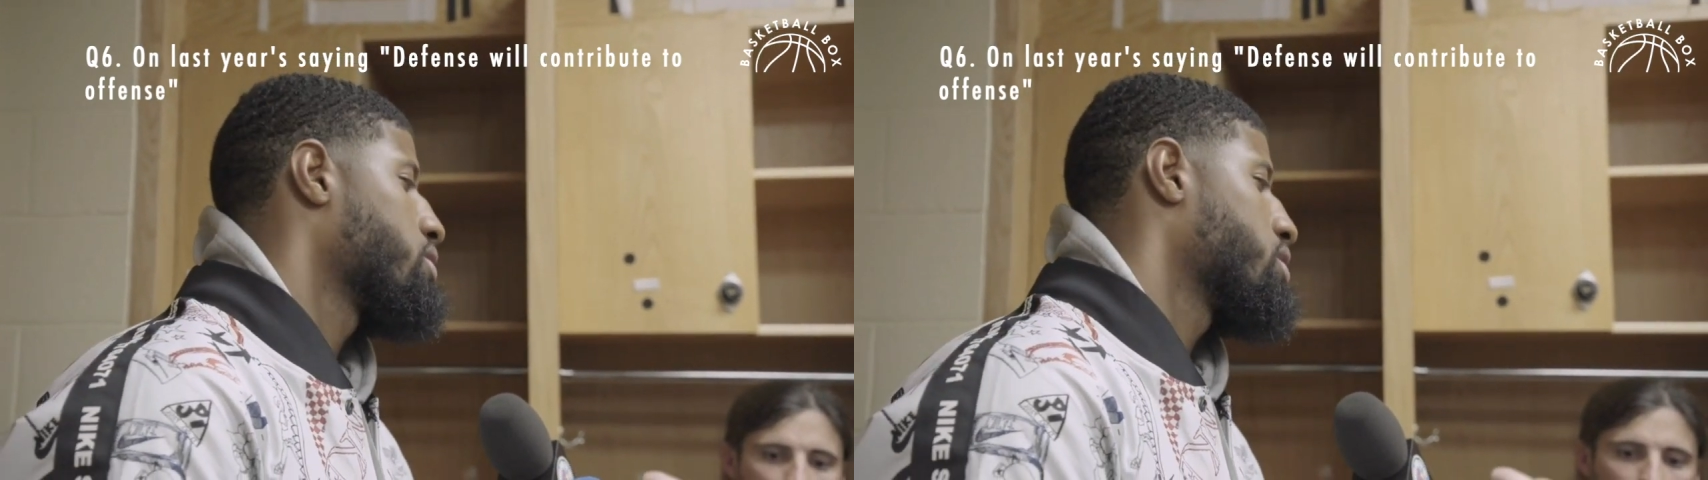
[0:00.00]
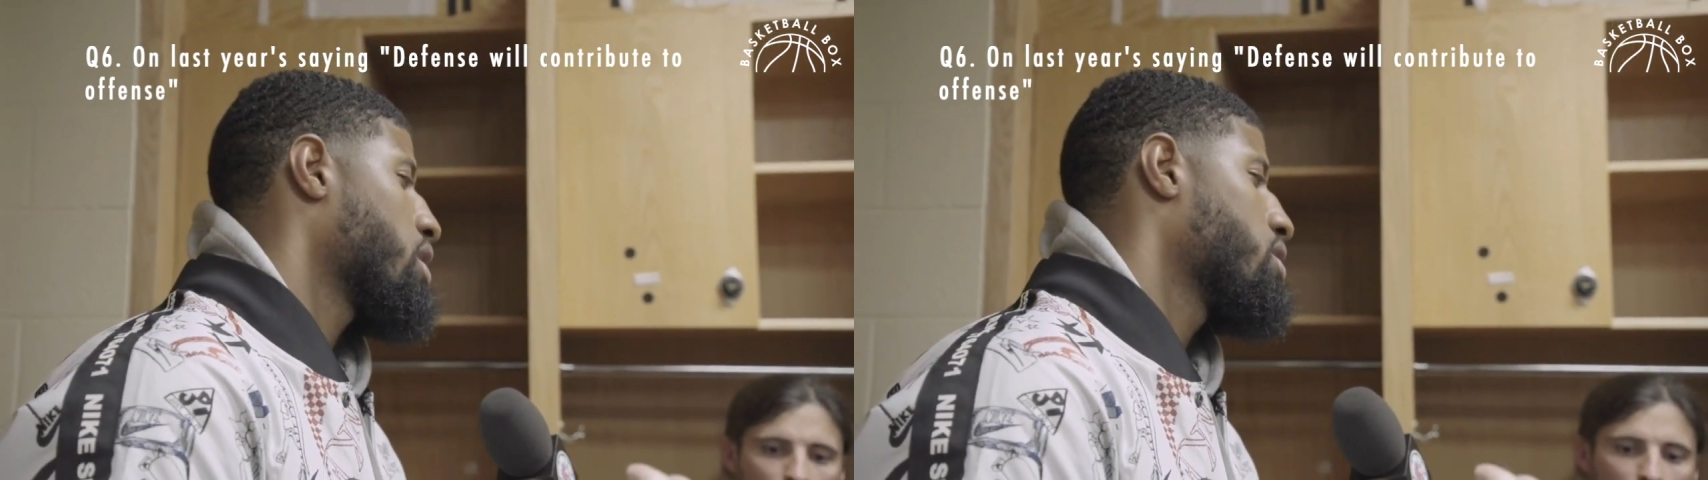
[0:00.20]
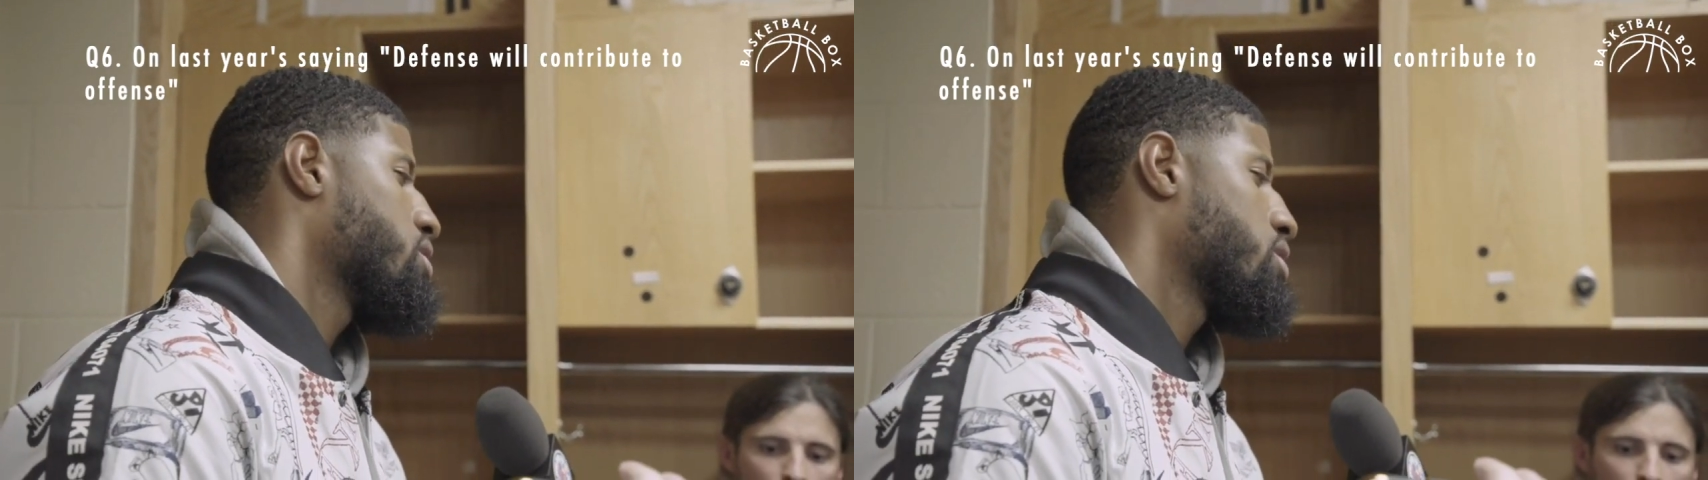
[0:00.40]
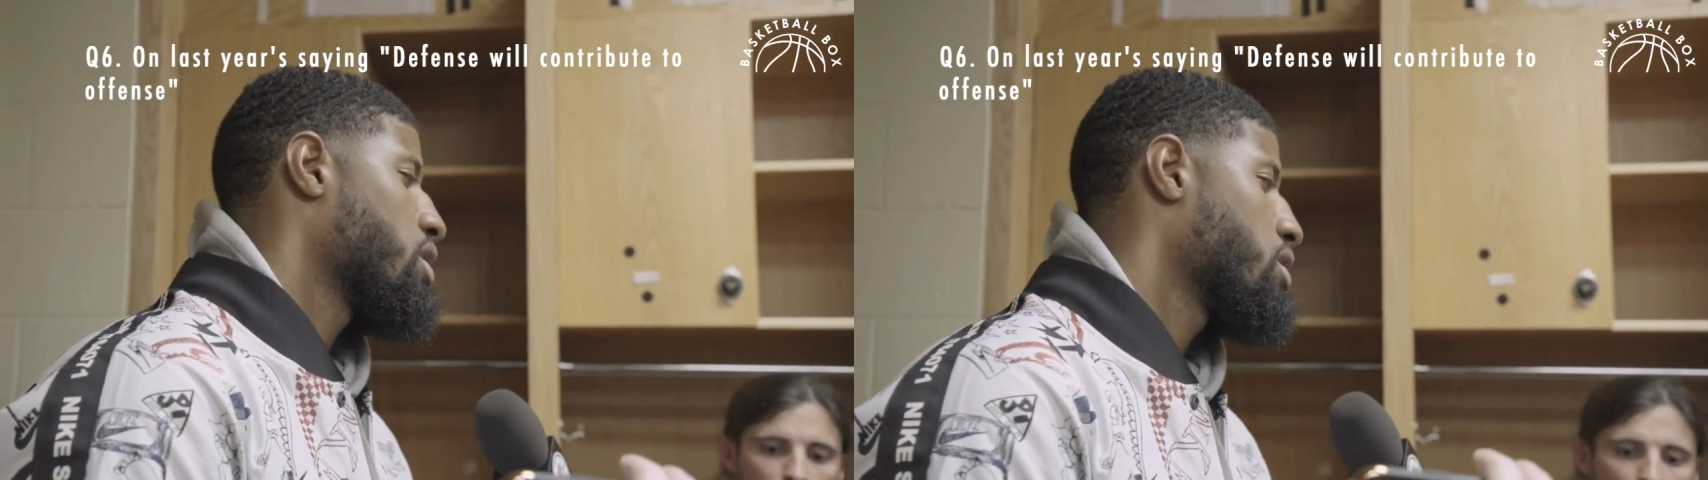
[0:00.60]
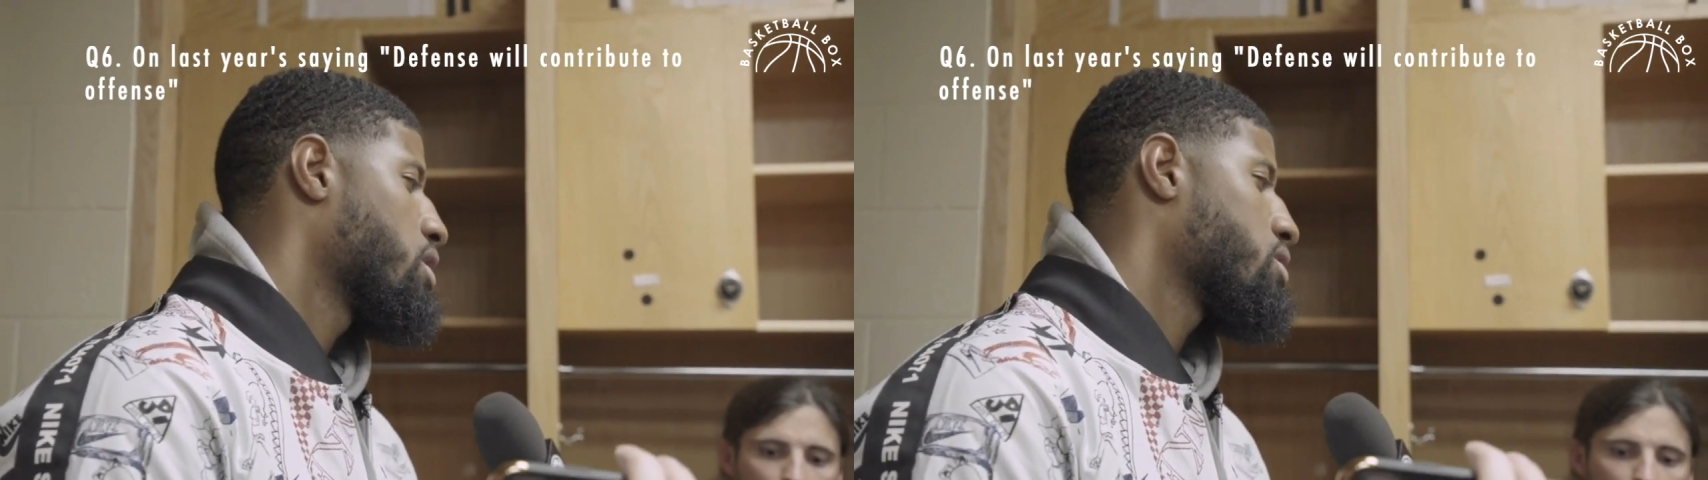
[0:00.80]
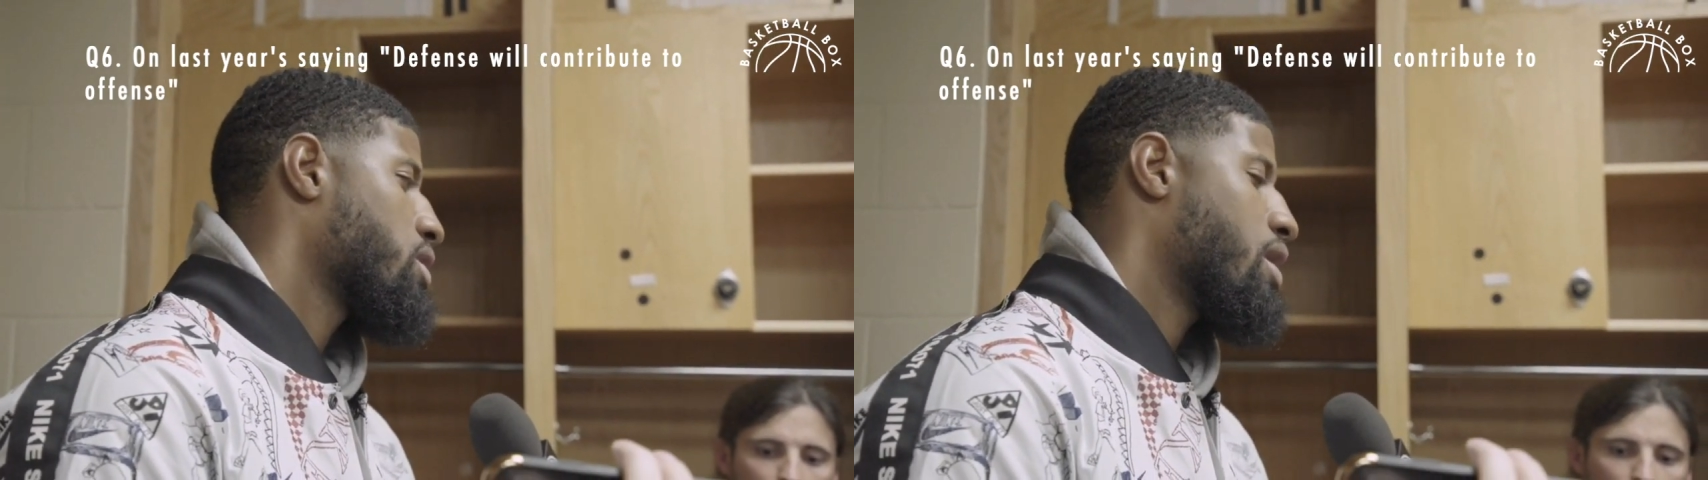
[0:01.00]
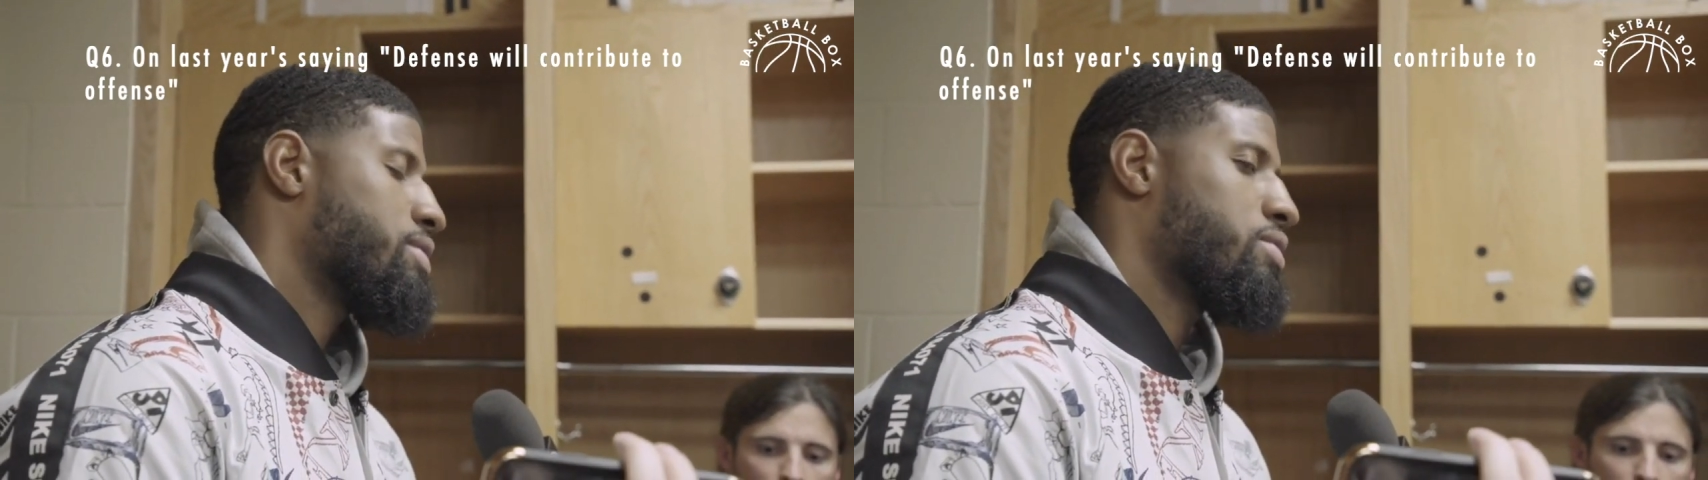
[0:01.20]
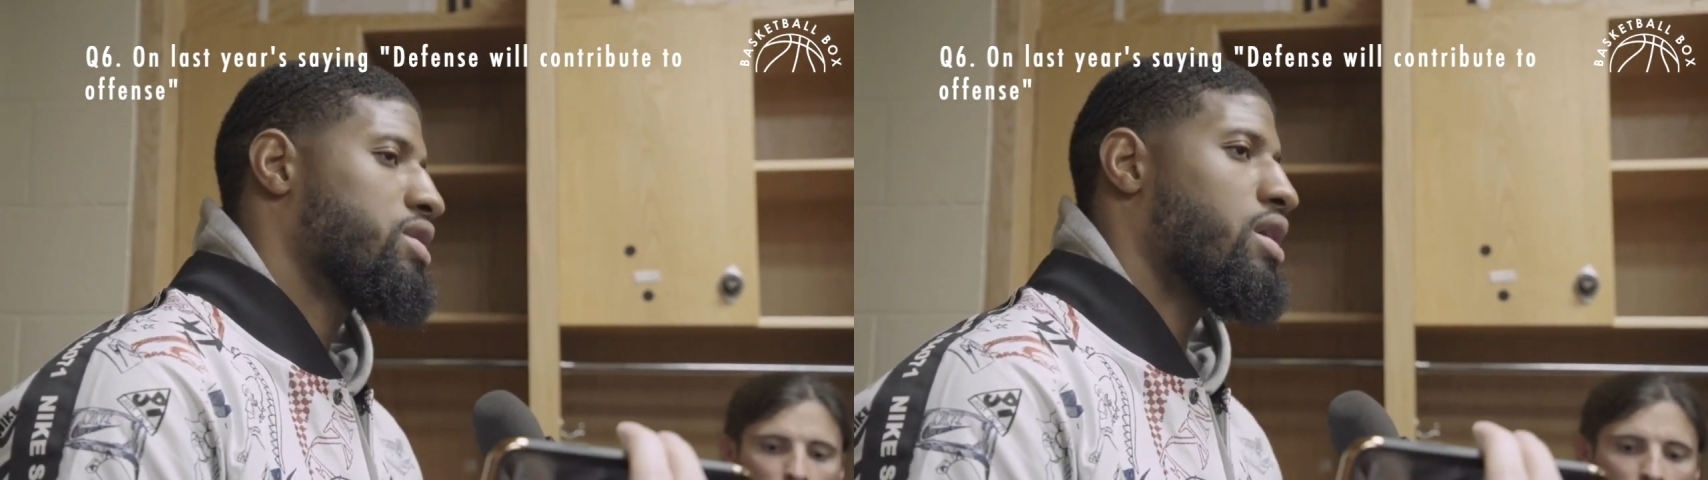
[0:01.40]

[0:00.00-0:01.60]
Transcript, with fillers: We challenge each other to get stops. We